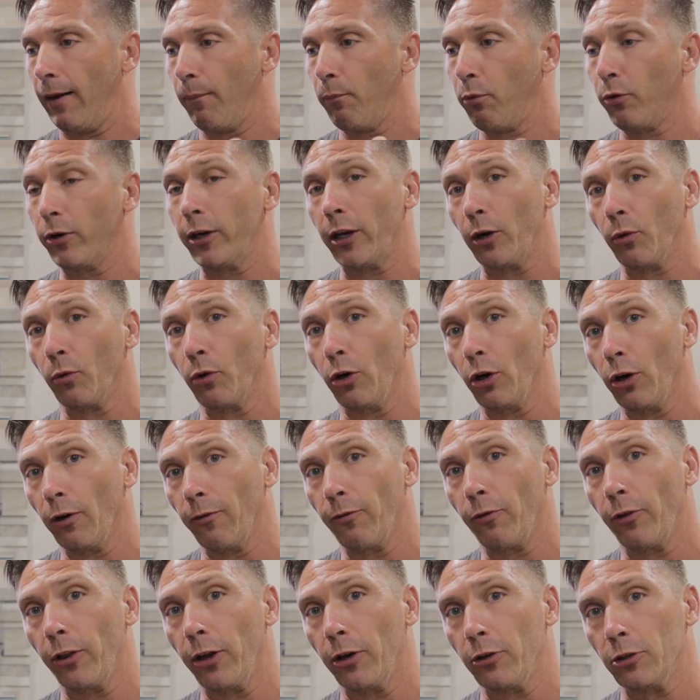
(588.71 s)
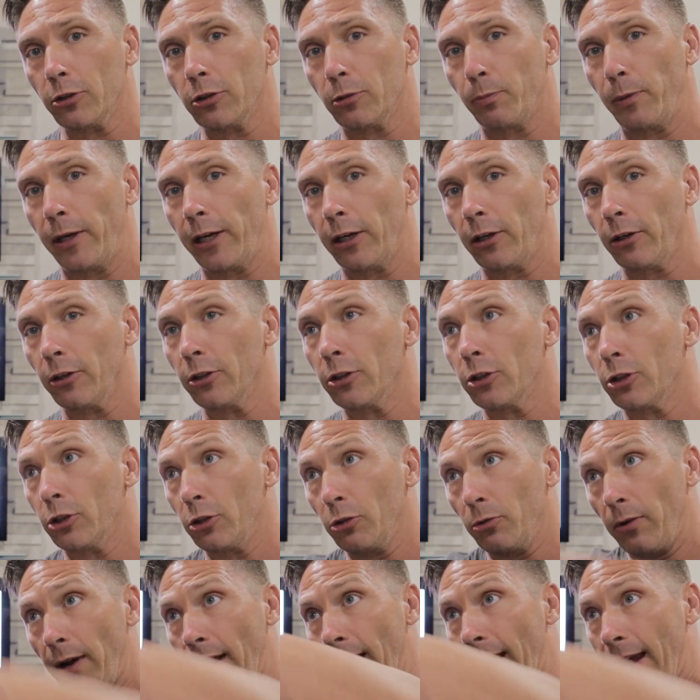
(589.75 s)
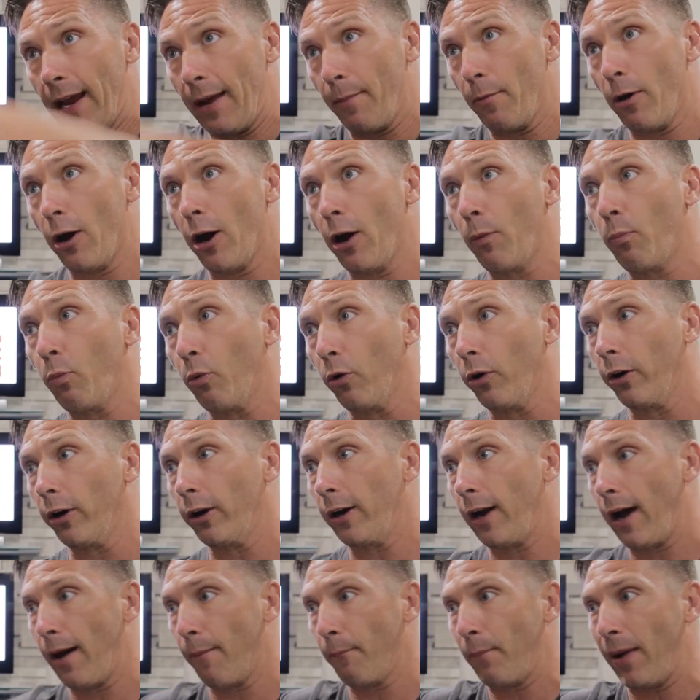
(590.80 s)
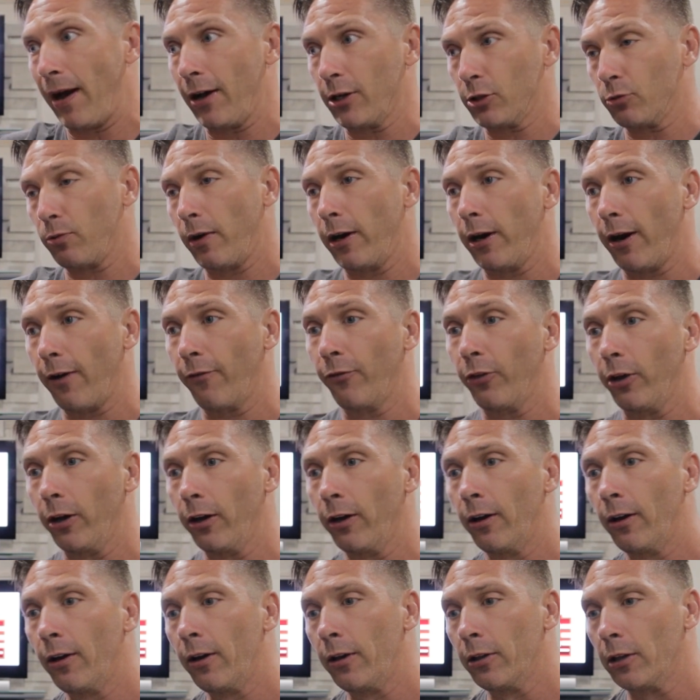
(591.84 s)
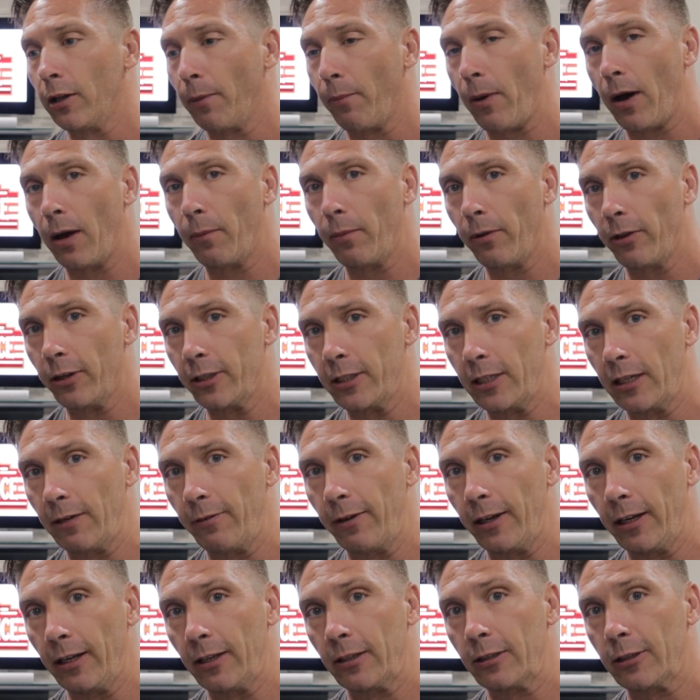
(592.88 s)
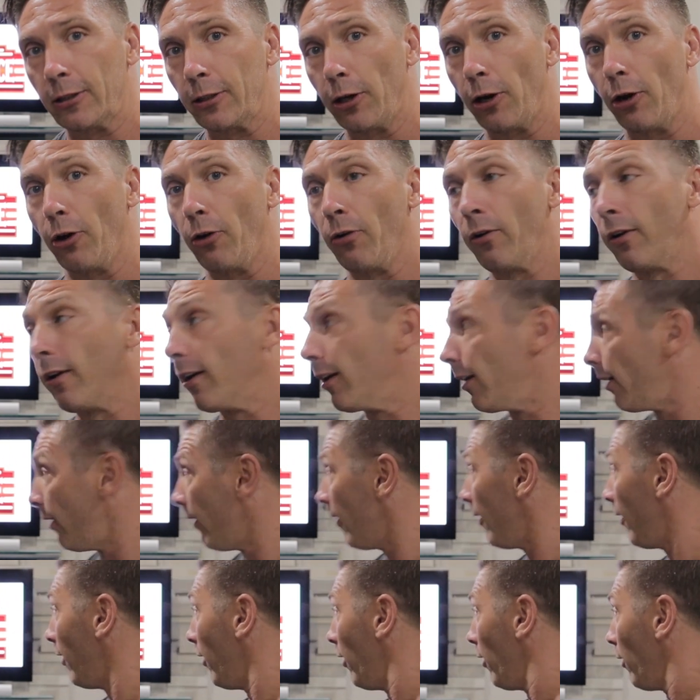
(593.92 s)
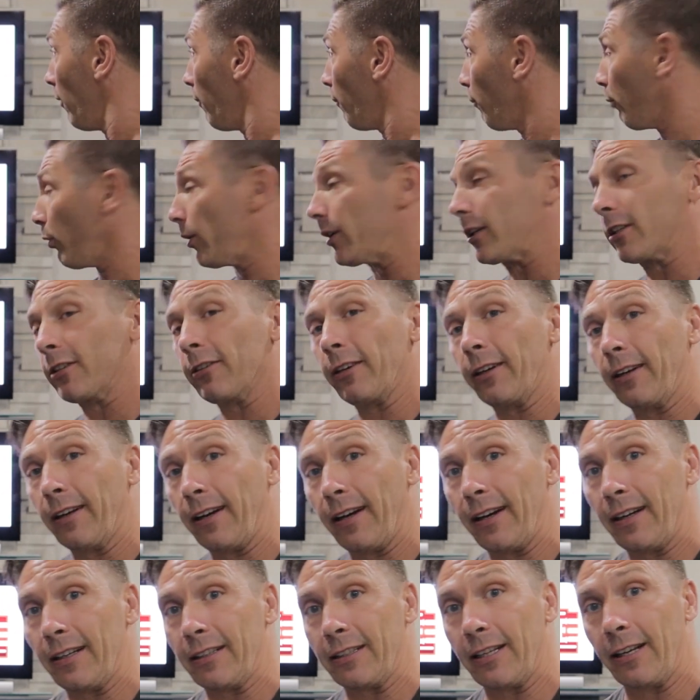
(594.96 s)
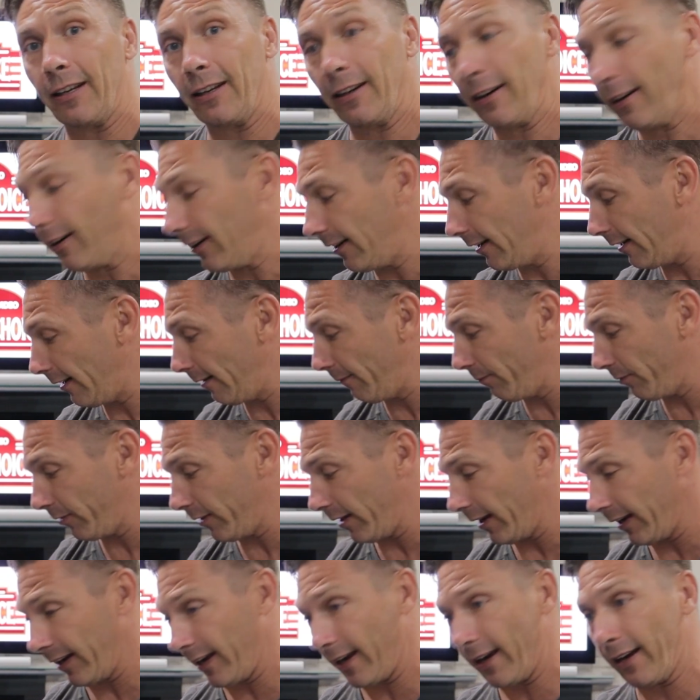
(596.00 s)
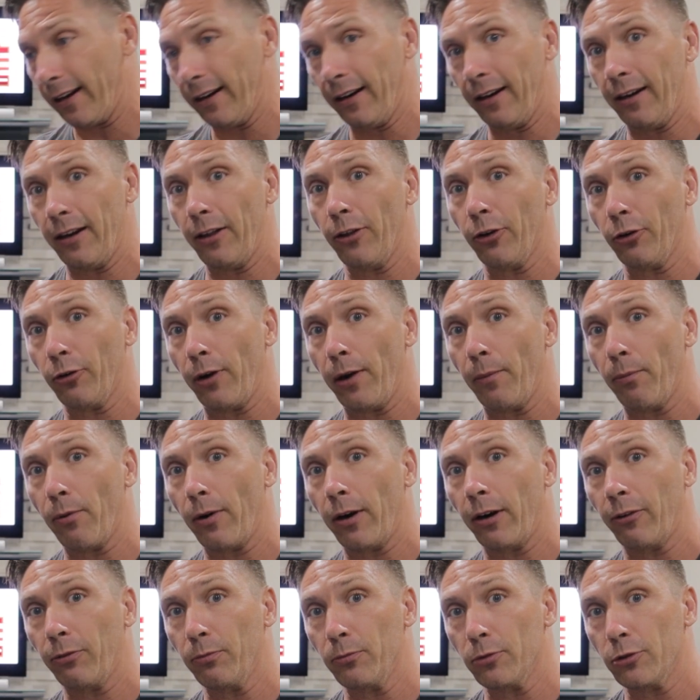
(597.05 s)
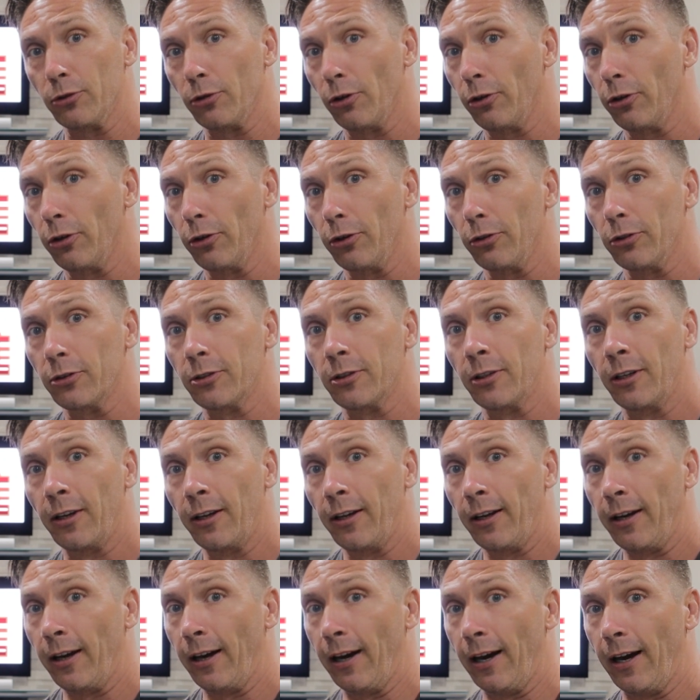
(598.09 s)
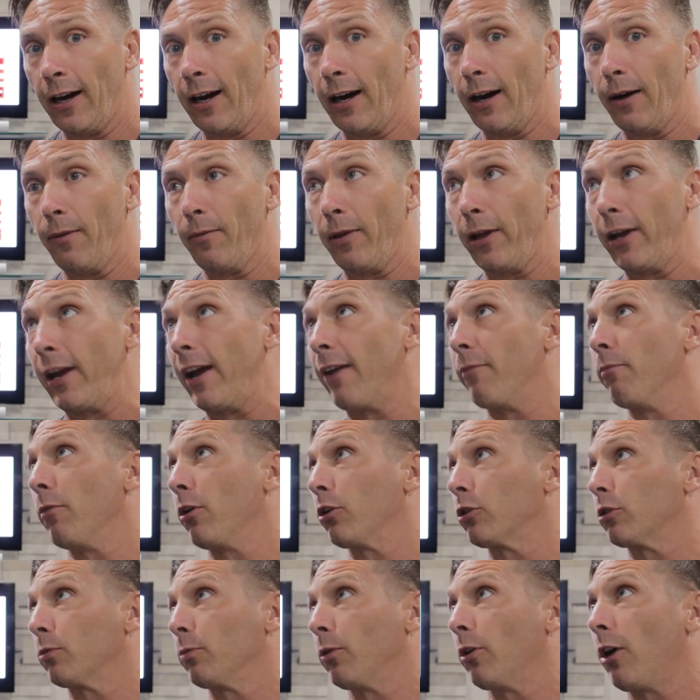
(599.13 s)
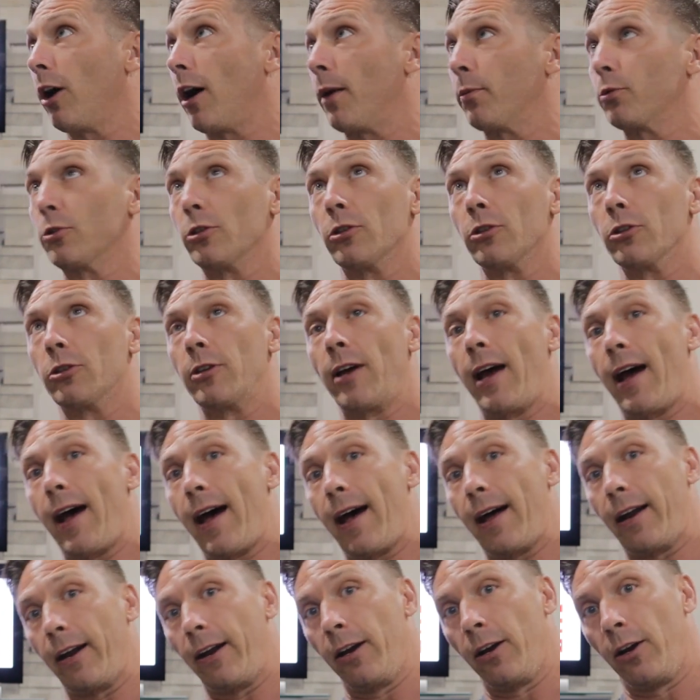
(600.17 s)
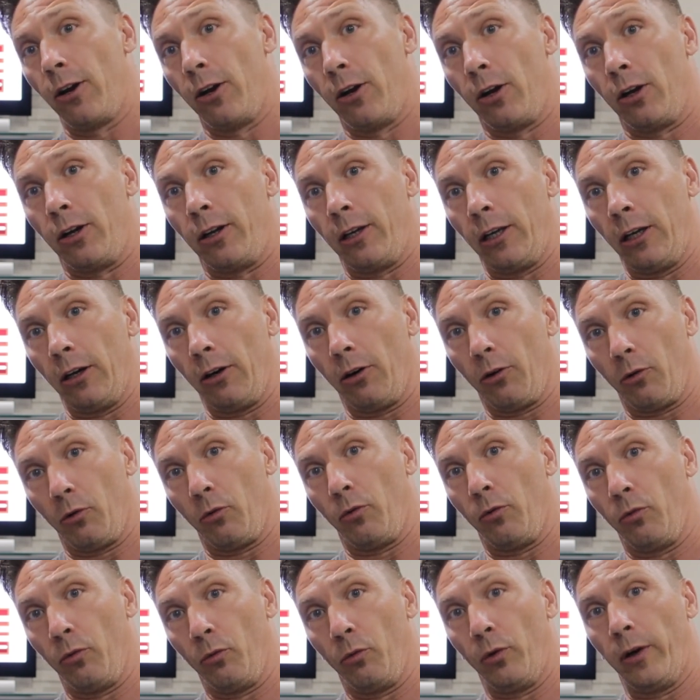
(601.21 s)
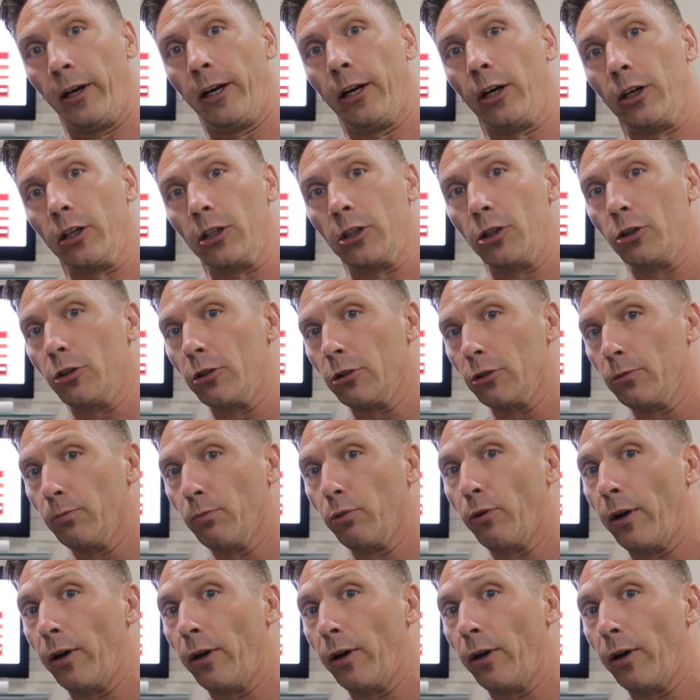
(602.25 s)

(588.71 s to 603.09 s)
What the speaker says: plenty of room for those speakers to aim upward and not bounce right off the bottom of the TV. So pretty slick, guys. Again, another great product from Sonos. They have multiple options to add, you know, rears, use it in